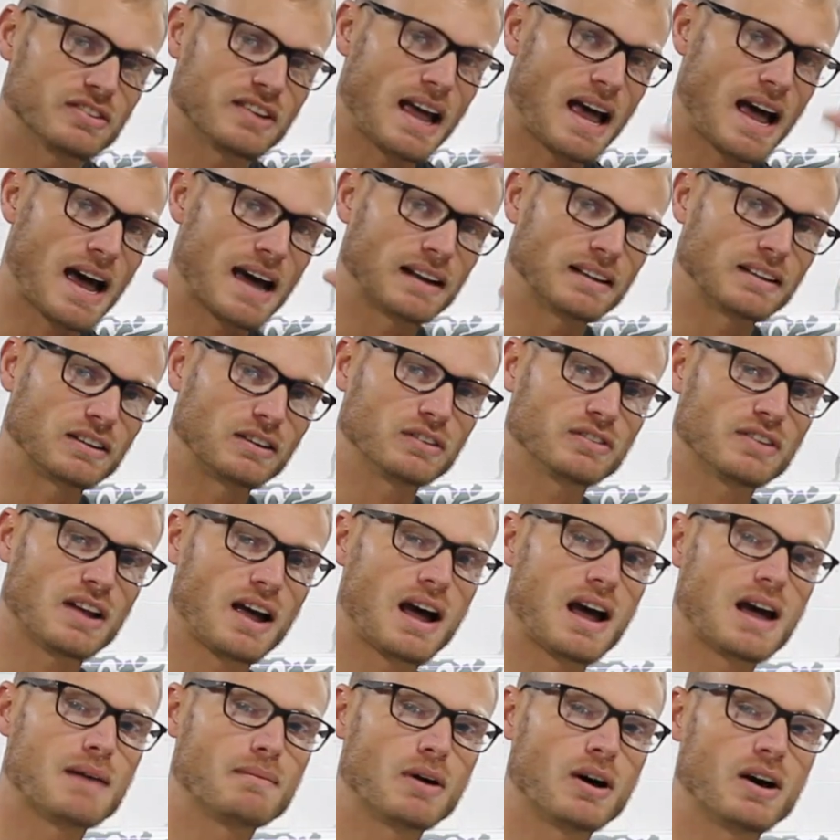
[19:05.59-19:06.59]
to add a little
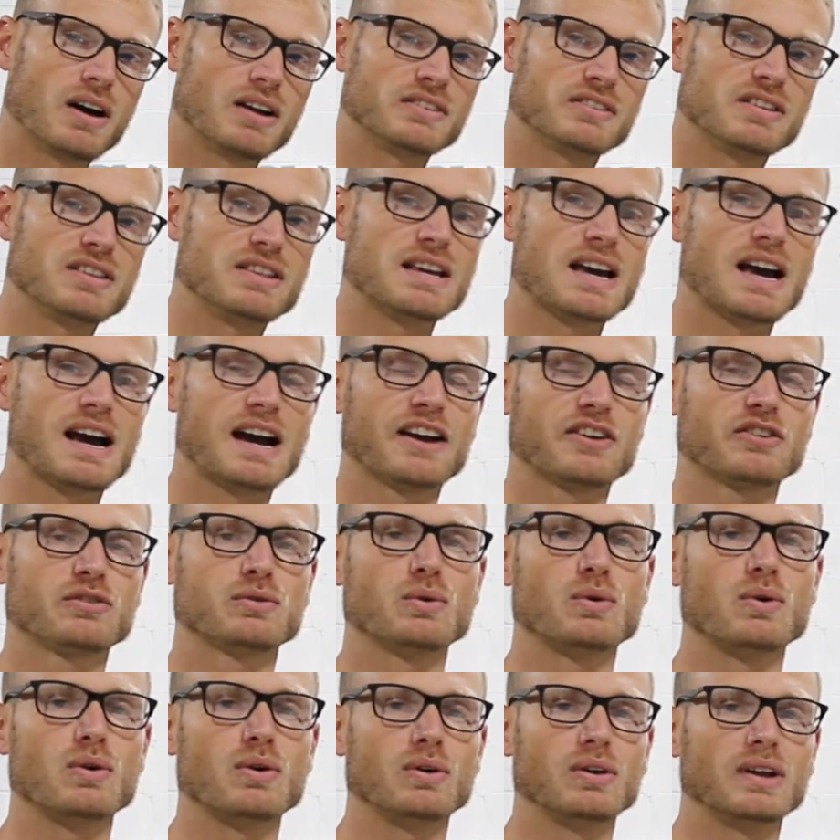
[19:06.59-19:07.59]
time on to the
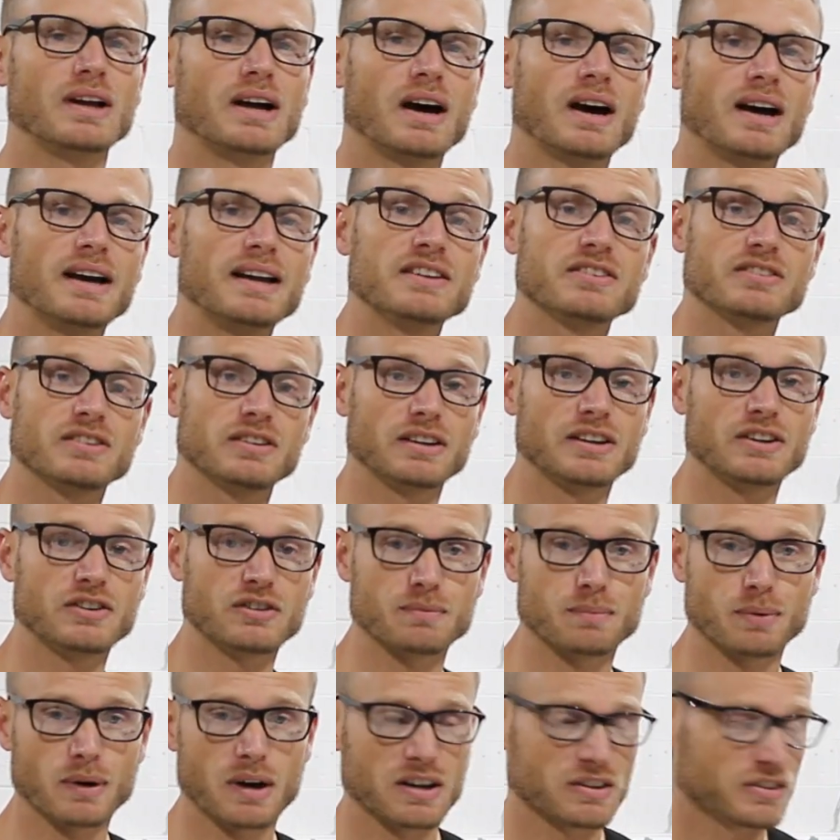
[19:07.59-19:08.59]
actual
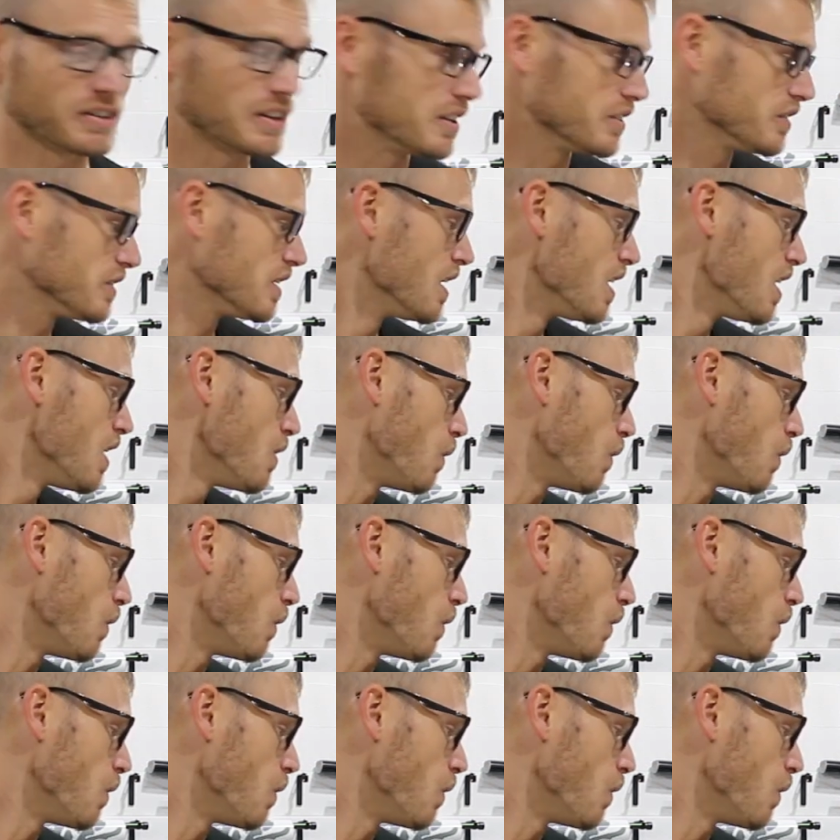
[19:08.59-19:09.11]
installation process.